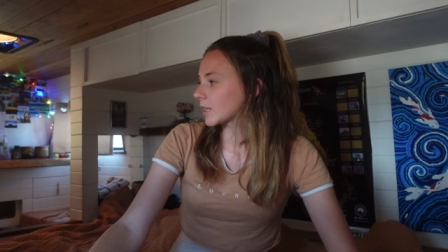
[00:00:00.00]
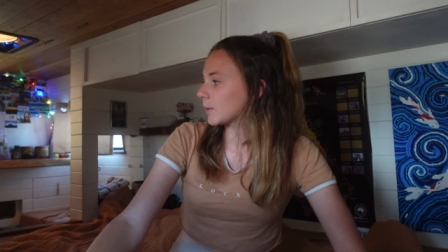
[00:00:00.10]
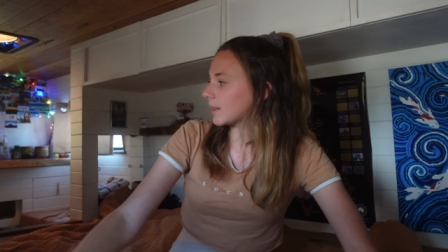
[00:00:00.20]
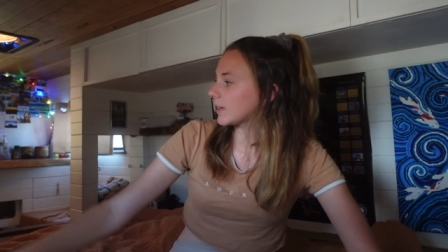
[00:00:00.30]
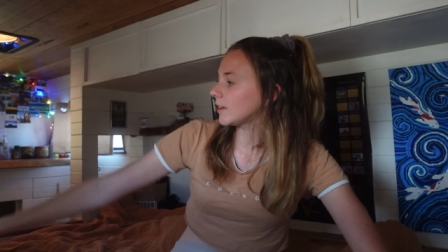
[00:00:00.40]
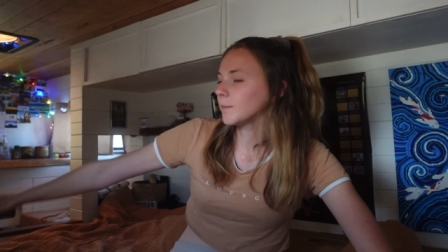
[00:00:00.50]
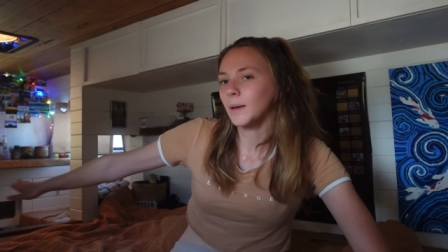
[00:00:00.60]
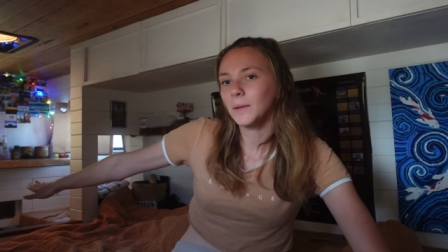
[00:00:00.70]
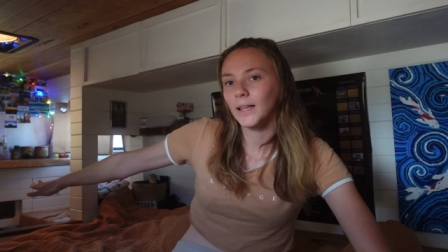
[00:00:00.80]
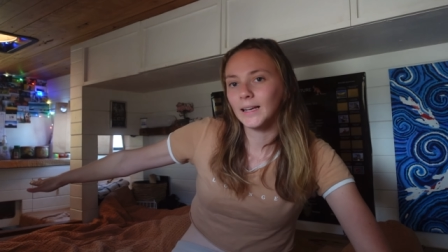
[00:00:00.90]
we're thinking
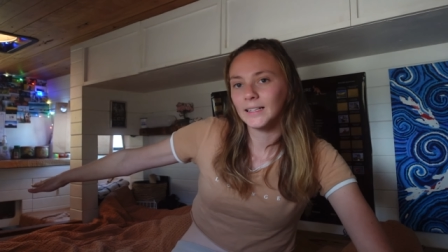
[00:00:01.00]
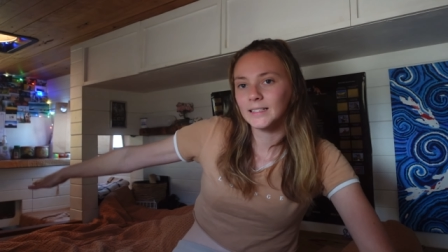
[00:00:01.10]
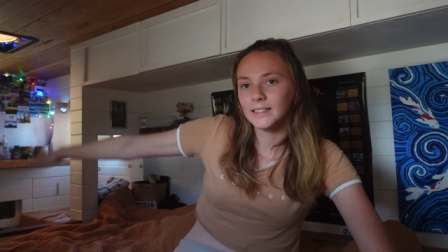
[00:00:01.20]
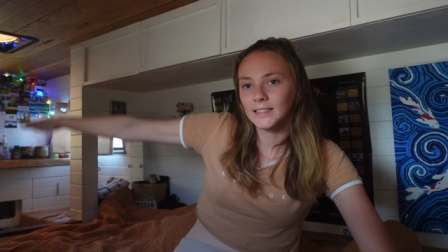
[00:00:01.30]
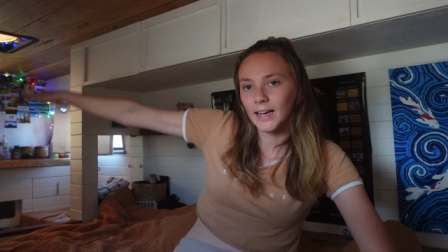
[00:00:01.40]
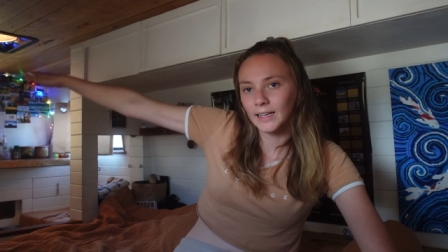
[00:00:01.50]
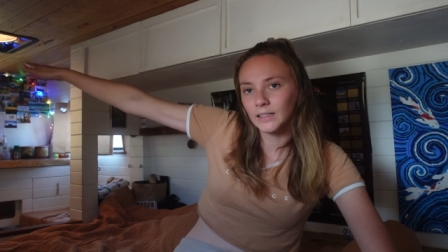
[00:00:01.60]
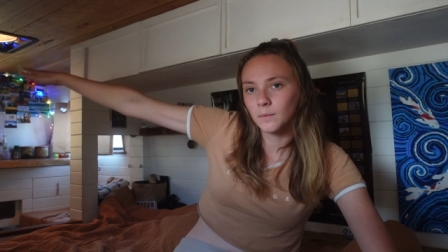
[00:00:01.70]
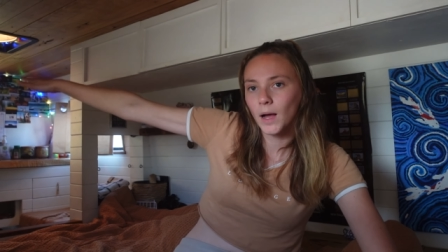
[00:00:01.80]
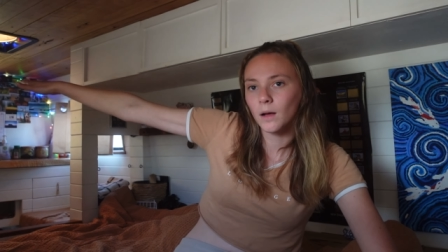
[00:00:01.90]
maybe like stacking
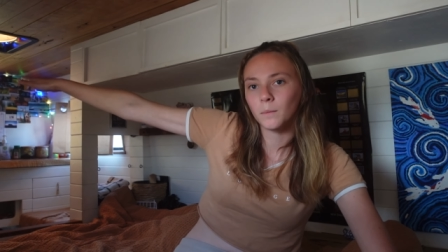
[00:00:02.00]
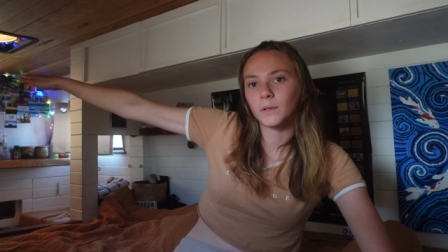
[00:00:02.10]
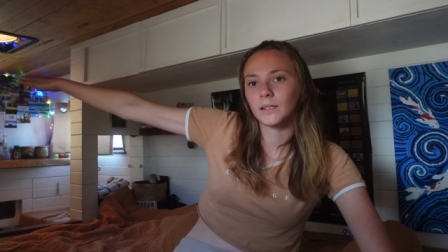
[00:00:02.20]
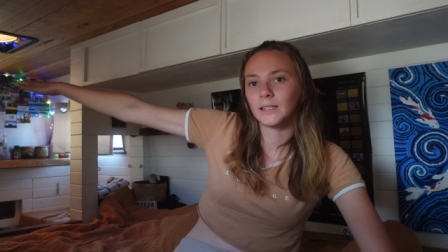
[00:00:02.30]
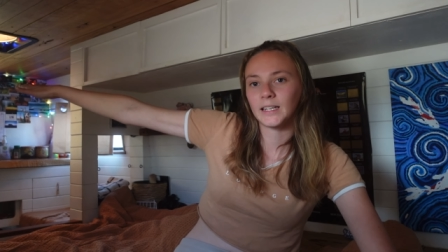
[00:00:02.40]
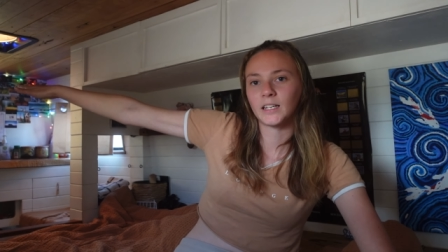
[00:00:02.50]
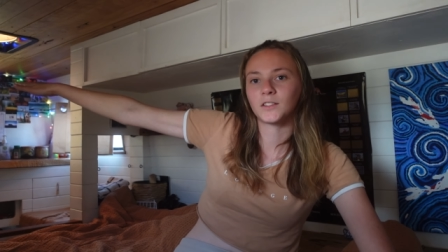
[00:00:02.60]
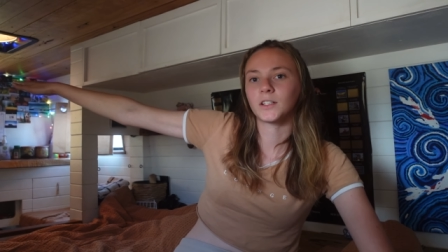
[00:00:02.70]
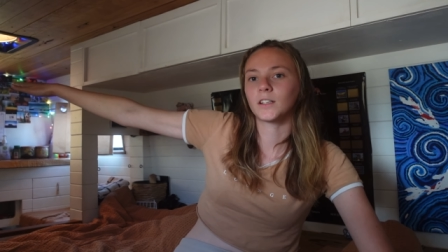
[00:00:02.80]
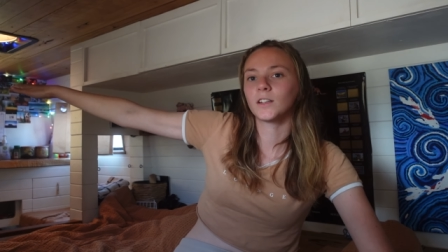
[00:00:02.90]
them up in the
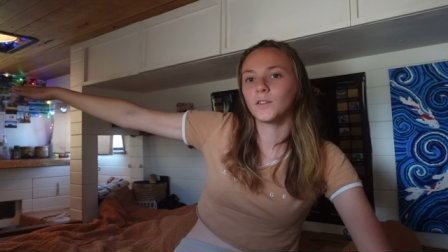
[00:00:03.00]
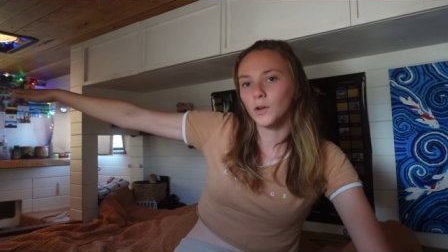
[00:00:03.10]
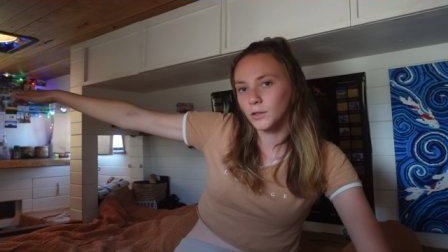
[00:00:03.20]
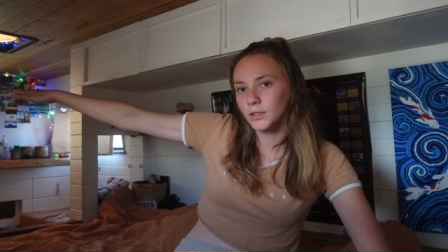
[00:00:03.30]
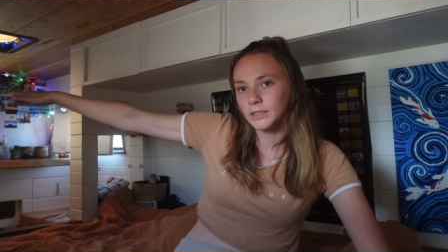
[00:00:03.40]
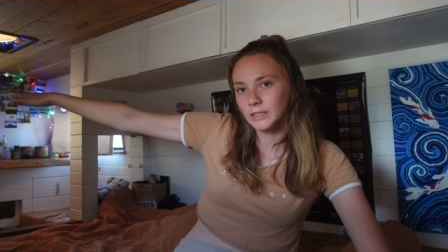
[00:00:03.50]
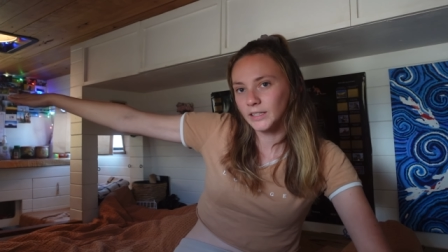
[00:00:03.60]
kitchen and not using